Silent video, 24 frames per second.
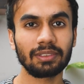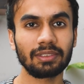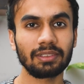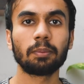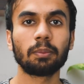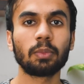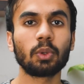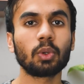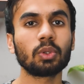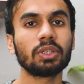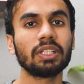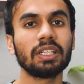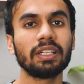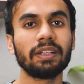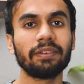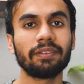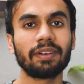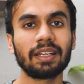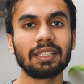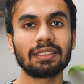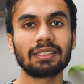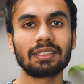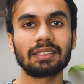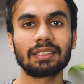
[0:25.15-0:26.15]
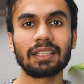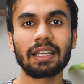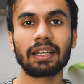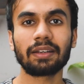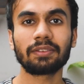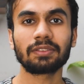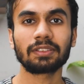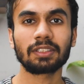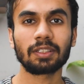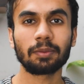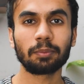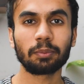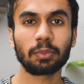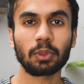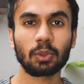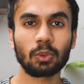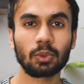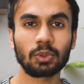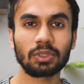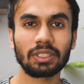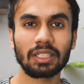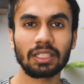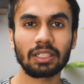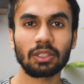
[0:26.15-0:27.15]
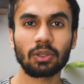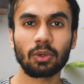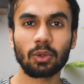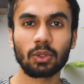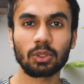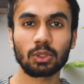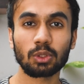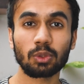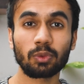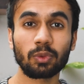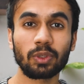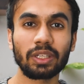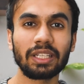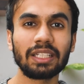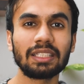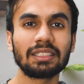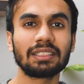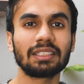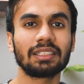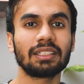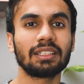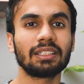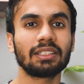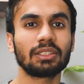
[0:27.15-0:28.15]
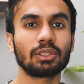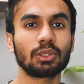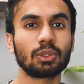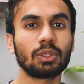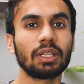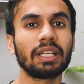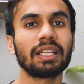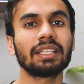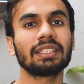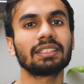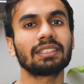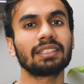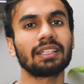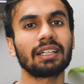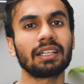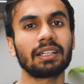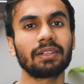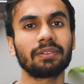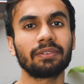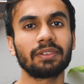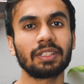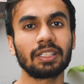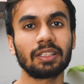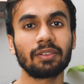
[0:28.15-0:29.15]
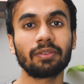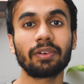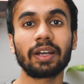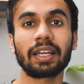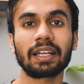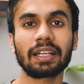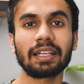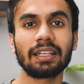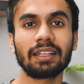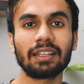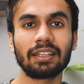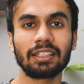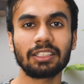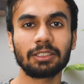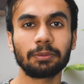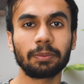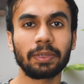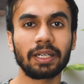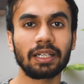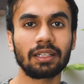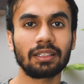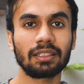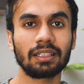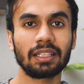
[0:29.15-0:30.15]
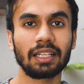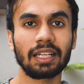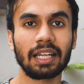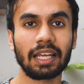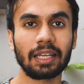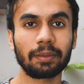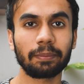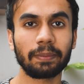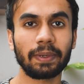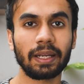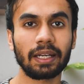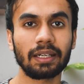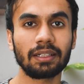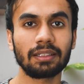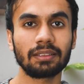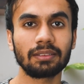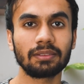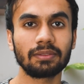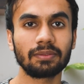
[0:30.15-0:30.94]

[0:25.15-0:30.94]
Both the devices have some pros and cons over each other, so let's start with why Kindle is better than iPad.